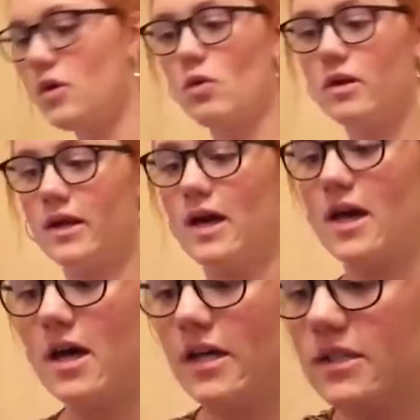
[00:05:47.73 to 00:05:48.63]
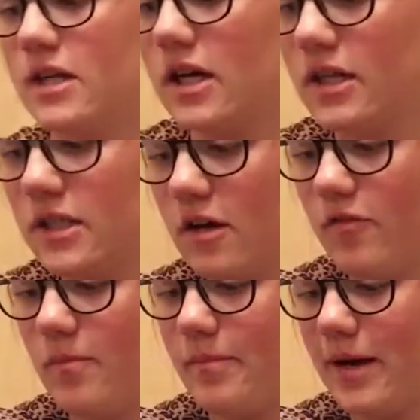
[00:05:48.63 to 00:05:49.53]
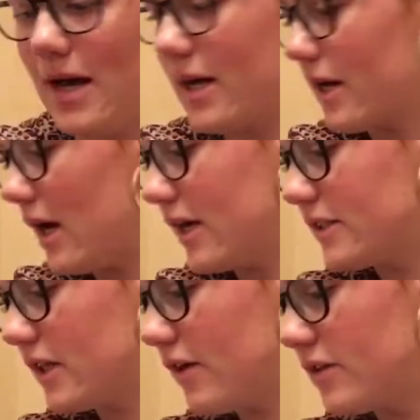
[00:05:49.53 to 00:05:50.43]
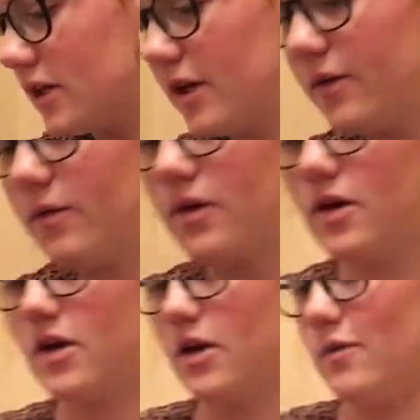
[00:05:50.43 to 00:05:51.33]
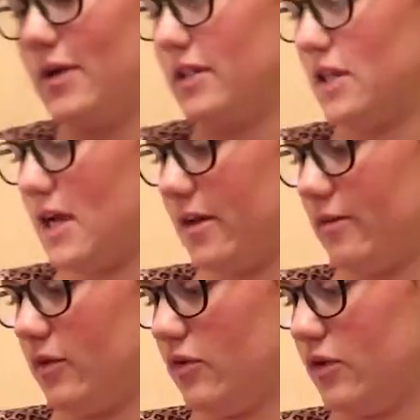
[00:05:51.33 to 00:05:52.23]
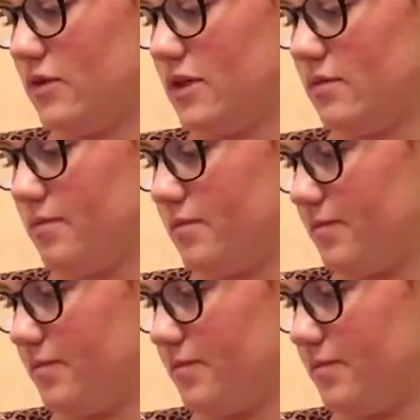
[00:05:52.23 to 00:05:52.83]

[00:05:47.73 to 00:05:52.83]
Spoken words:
you want to get a touch of black eyeshadow, which I'm not using.